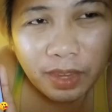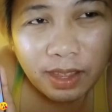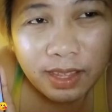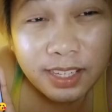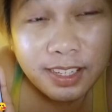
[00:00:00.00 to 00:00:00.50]

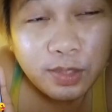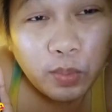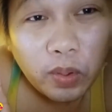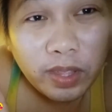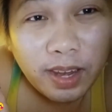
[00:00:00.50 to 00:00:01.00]
he
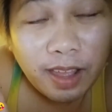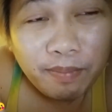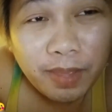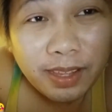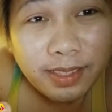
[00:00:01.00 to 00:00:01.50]
just woken
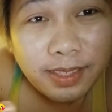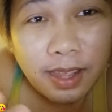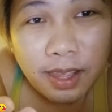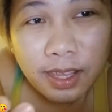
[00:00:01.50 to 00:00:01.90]
up because